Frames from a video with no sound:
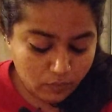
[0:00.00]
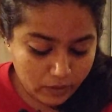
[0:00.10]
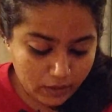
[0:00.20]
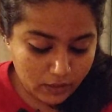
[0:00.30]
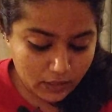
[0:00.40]

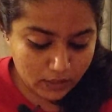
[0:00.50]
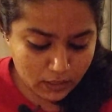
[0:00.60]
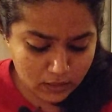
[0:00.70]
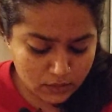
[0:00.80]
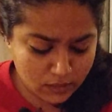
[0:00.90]
where he
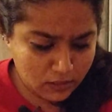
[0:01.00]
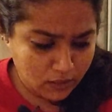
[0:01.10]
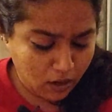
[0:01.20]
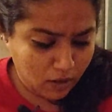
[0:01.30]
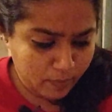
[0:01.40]
is.
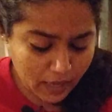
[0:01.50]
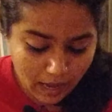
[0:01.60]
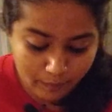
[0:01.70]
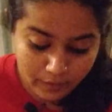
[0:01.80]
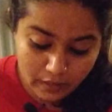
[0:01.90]
He's not gonna be
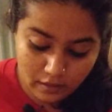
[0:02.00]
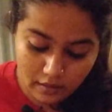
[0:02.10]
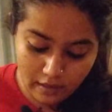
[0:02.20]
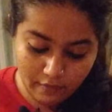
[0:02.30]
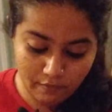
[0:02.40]
happy
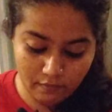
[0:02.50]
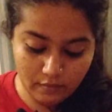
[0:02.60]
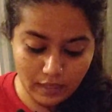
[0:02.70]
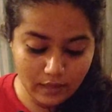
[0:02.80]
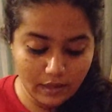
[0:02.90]

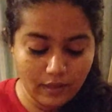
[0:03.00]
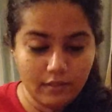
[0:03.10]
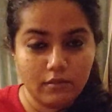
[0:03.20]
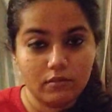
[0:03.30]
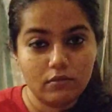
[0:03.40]

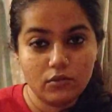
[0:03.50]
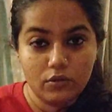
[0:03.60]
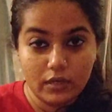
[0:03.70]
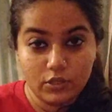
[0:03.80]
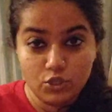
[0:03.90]
in the
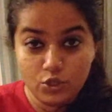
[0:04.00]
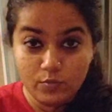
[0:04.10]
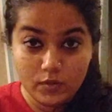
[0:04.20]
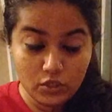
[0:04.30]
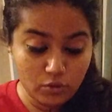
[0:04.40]

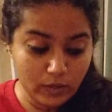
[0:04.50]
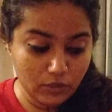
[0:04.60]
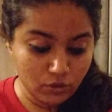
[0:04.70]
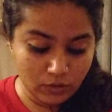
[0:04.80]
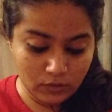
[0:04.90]
relationship
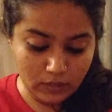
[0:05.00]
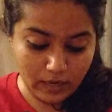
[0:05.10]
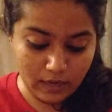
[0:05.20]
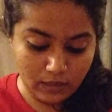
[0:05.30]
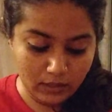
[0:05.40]
situation,
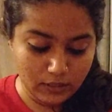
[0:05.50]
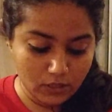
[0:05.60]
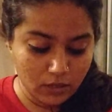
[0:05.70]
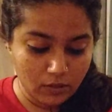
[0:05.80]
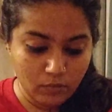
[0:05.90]
and he's
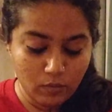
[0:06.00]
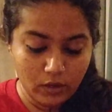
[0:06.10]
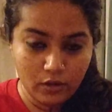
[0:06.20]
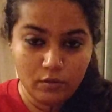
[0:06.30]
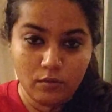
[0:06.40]
gonna
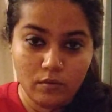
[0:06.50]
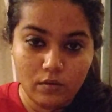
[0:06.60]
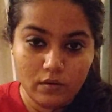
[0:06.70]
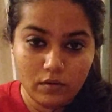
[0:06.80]
wanna go